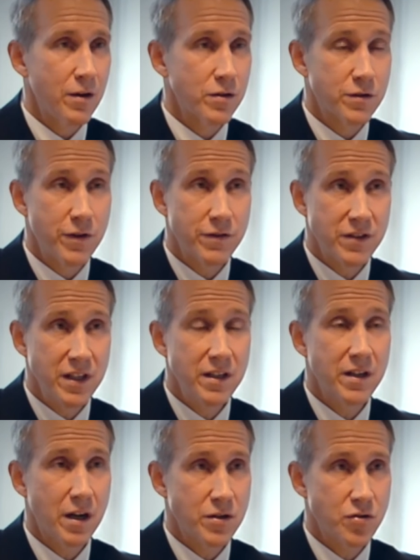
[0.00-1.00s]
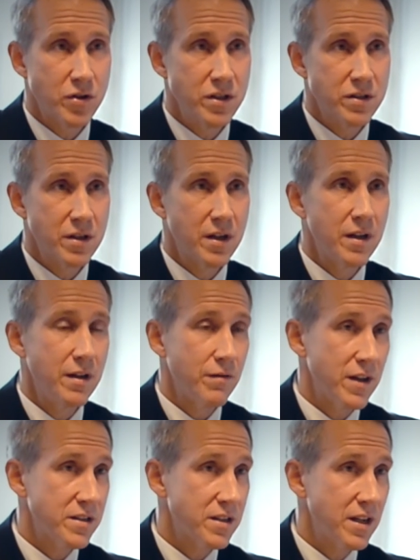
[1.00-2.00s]
That was 15 countries.
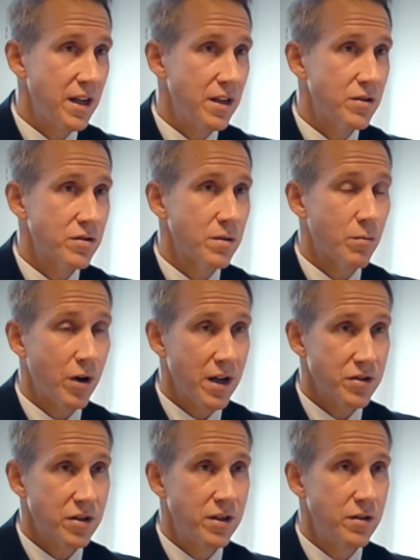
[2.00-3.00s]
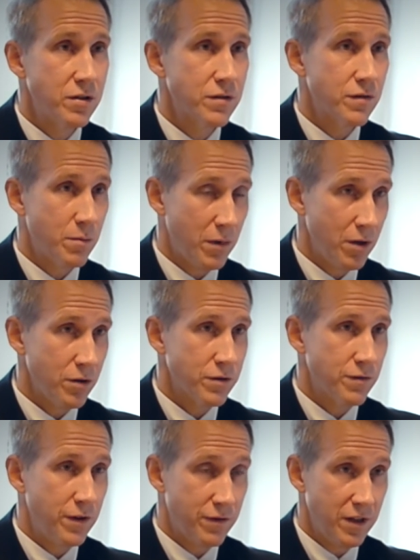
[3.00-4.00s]
Investigators and prosecutors from all
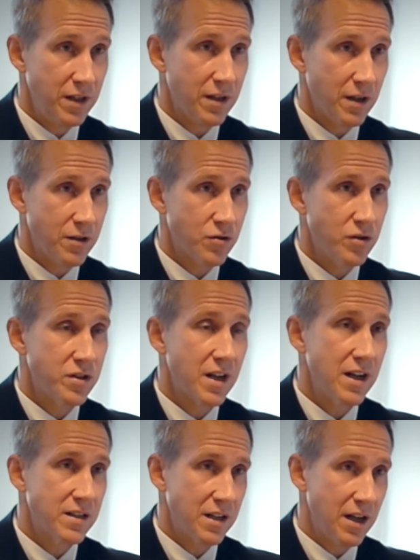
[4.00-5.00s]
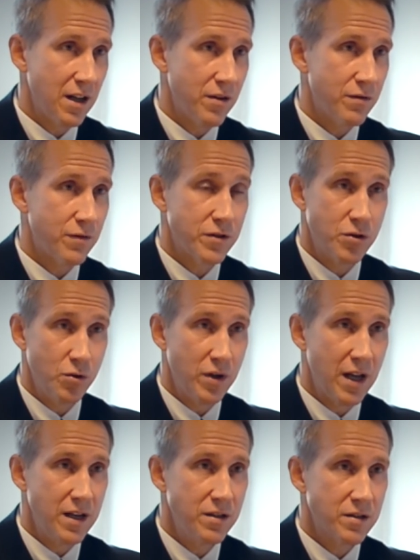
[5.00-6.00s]
those 15 countries got together for 2
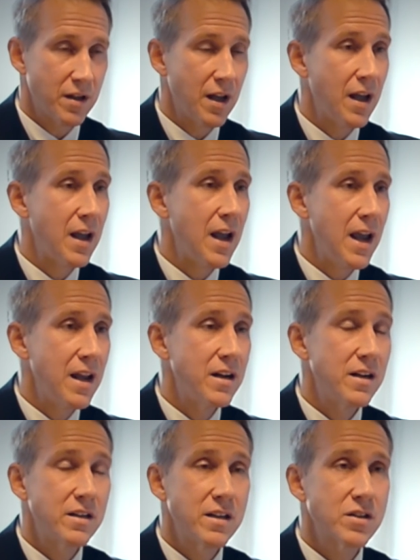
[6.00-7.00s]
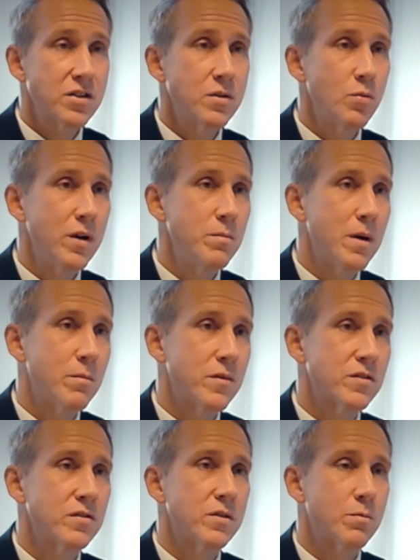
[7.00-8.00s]
days. And in addition, we had
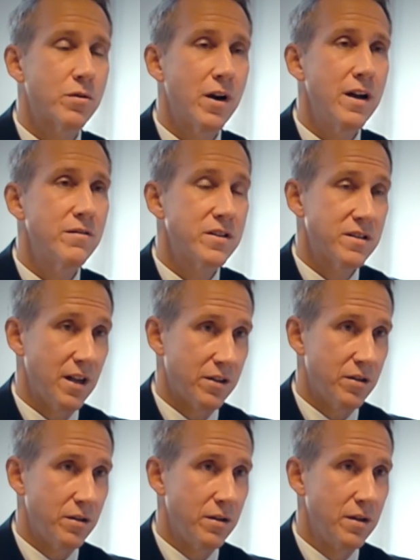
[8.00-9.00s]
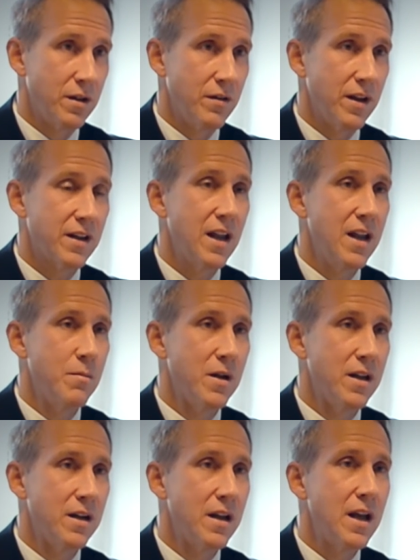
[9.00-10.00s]
members from the private sector that came
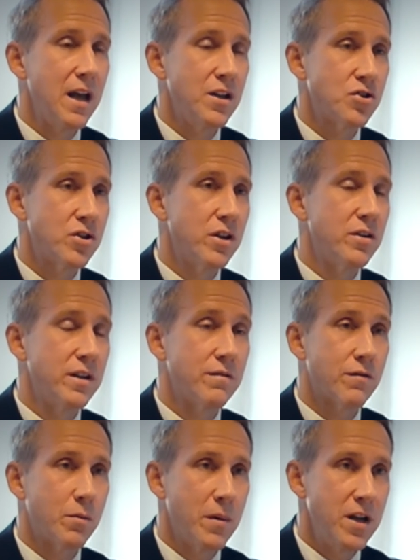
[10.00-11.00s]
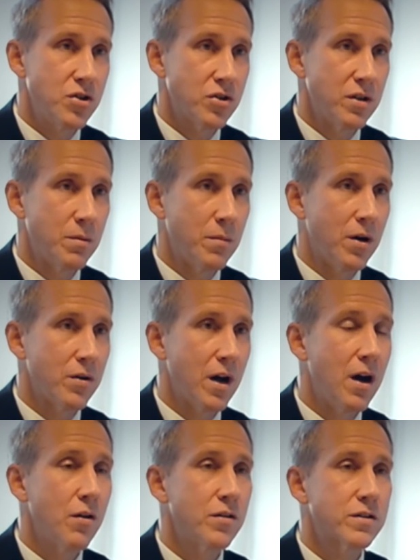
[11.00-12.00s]
in and shared information about
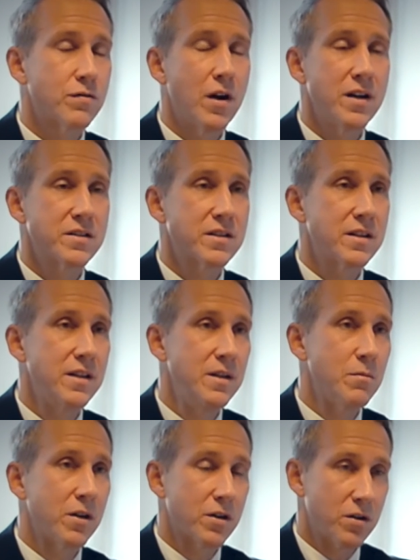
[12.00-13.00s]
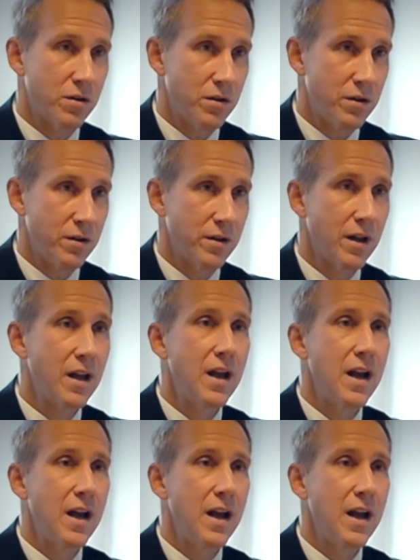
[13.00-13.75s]
how this fraud scheme occurred